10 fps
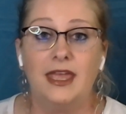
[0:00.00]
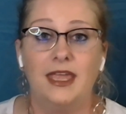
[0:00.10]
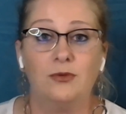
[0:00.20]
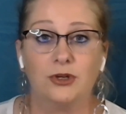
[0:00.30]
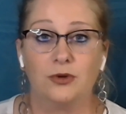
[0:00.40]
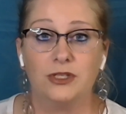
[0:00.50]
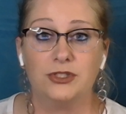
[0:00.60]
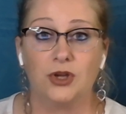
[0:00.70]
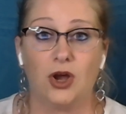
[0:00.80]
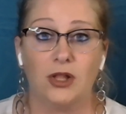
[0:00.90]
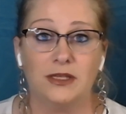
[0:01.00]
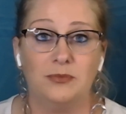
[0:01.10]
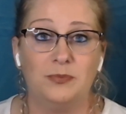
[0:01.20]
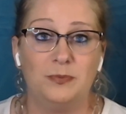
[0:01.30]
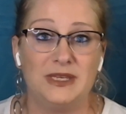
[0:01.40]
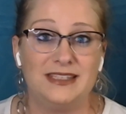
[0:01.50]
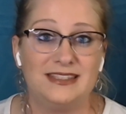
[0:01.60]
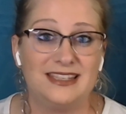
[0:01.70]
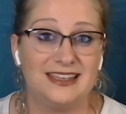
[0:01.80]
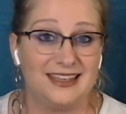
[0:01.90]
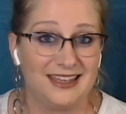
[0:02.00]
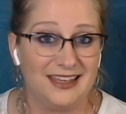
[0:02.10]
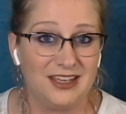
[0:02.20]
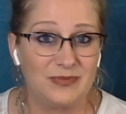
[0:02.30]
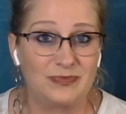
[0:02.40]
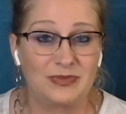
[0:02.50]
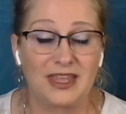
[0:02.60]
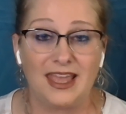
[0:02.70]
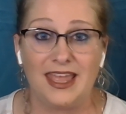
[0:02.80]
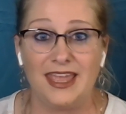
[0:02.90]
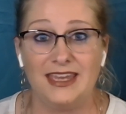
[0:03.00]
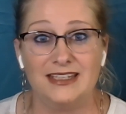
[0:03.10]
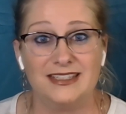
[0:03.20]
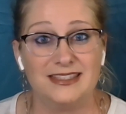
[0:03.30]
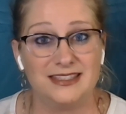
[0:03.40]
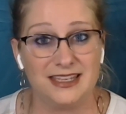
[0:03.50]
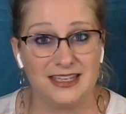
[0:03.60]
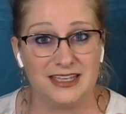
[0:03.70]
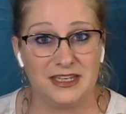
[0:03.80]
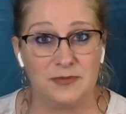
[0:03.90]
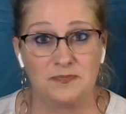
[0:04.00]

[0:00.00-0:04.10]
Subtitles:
and we're going to call it BCE and CE.